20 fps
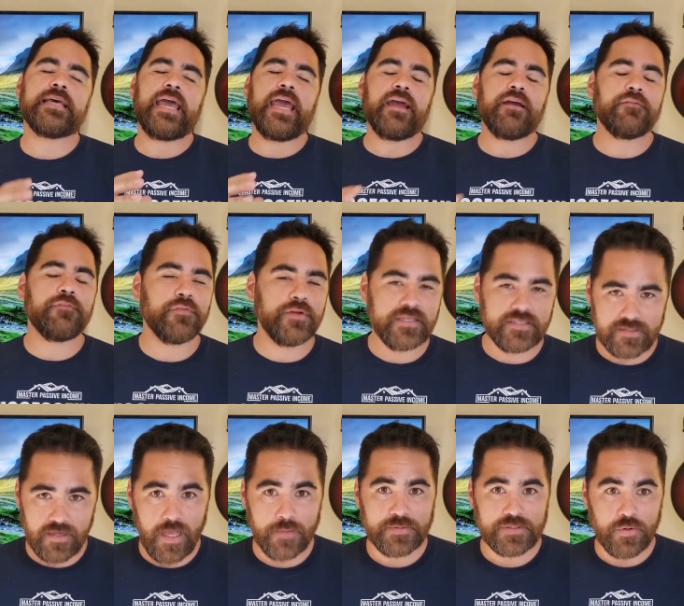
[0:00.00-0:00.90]
every
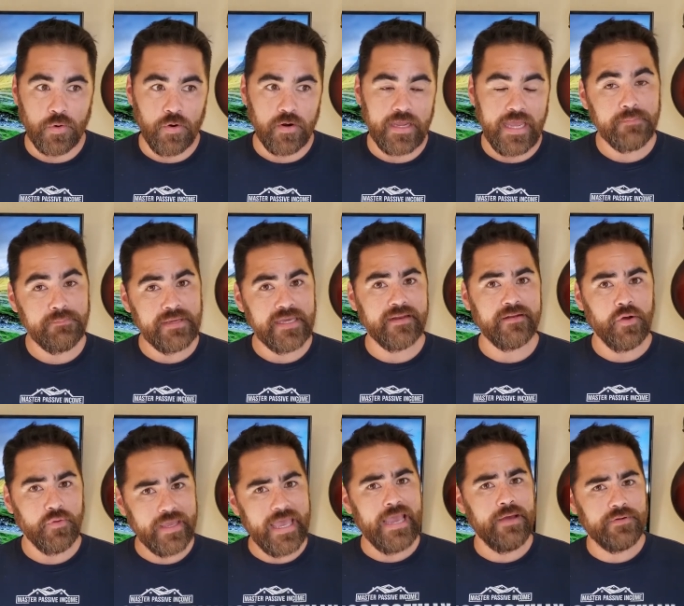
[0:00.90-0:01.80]
sob story and being
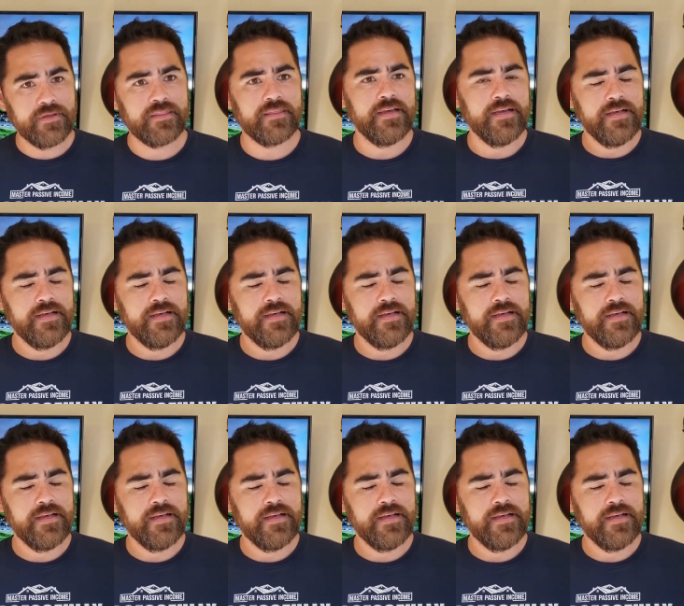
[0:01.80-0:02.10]
okay with